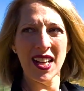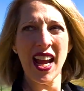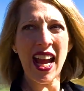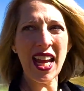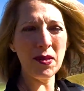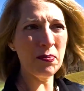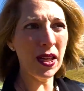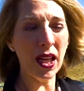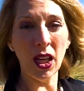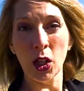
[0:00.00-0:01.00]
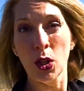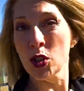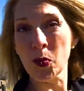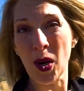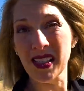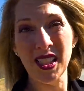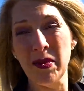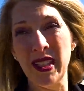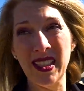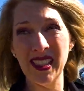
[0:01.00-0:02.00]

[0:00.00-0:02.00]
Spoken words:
and being closer proximity to